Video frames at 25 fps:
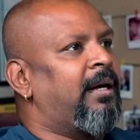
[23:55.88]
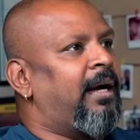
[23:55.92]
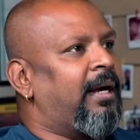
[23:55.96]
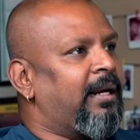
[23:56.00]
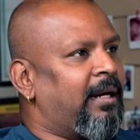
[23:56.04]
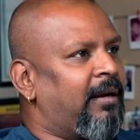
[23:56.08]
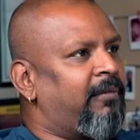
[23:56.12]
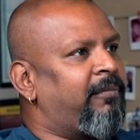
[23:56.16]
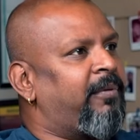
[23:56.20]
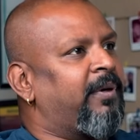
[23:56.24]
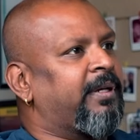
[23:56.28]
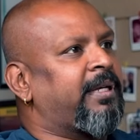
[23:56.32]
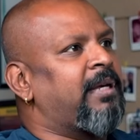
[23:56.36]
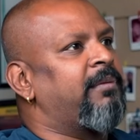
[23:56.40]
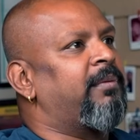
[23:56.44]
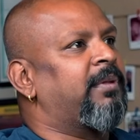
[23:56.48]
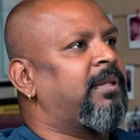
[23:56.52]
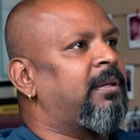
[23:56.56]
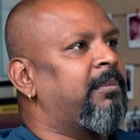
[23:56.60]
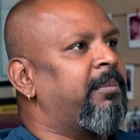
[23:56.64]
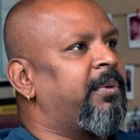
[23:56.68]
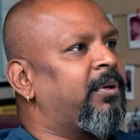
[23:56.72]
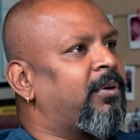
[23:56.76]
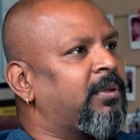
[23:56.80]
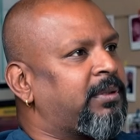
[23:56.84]
I love working
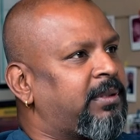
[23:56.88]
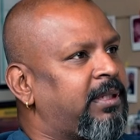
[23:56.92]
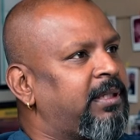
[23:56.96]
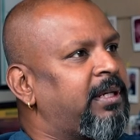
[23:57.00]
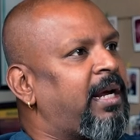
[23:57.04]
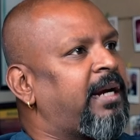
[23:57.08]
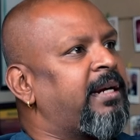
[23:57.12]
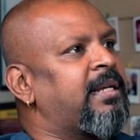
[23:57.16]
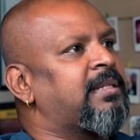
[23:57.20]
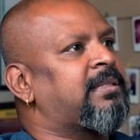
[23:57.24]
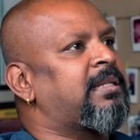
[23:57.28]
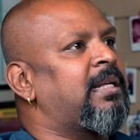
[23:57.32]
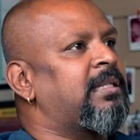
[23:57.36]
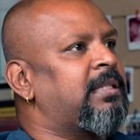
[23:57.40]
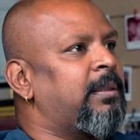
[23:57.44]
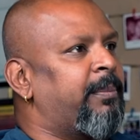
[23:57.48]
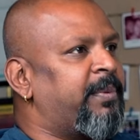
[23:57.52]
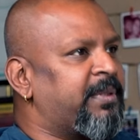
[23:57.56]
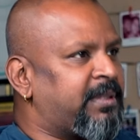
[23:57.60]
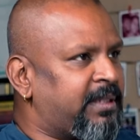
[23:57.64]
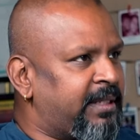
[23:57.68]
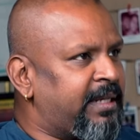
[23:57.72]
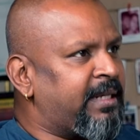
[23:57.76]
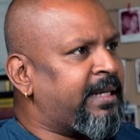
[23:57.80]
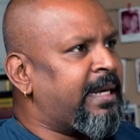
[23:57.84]
with him because he understands the business.